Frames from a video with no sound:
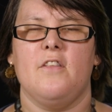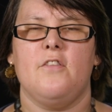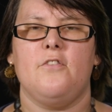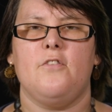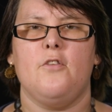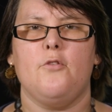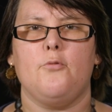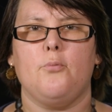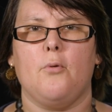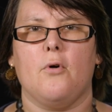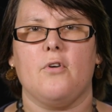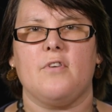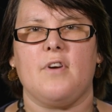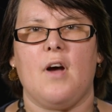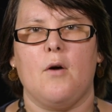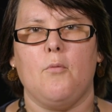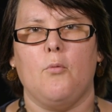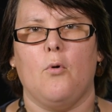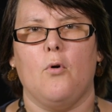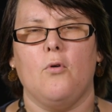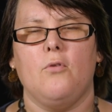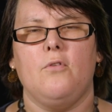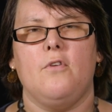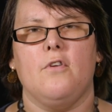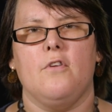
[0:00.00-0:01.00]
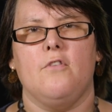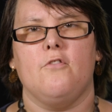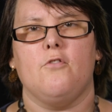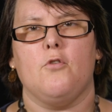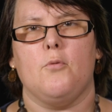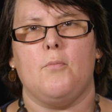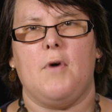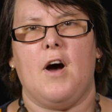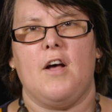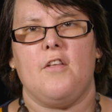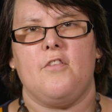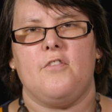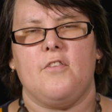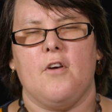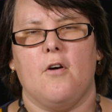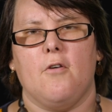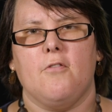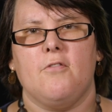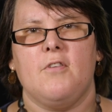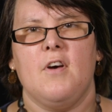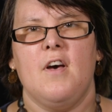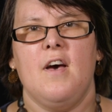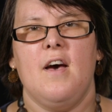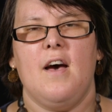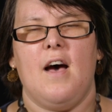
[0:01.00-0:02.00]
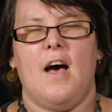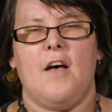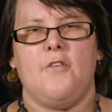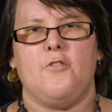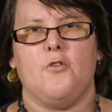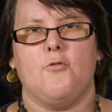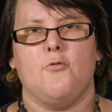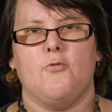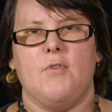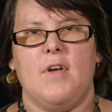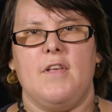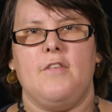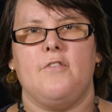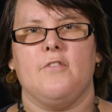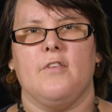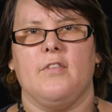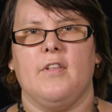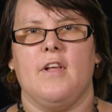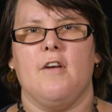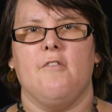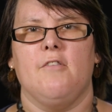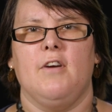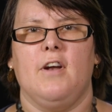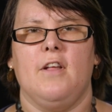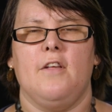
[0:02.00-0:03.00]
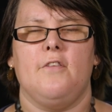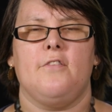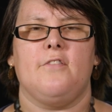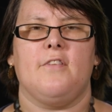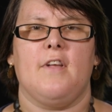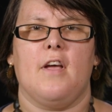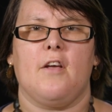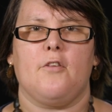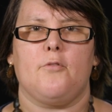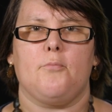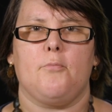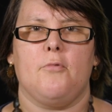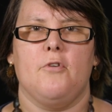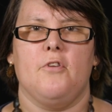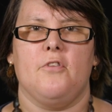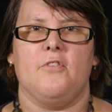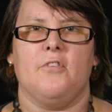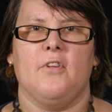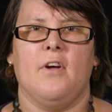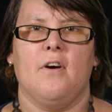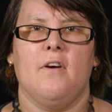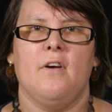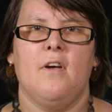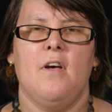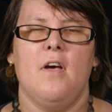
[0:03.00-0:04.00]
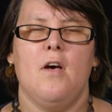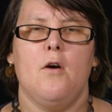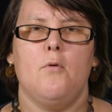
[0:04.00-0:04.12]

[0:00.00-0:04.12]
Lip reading: This is what I wanted for myself as a recently released ex-prisoner.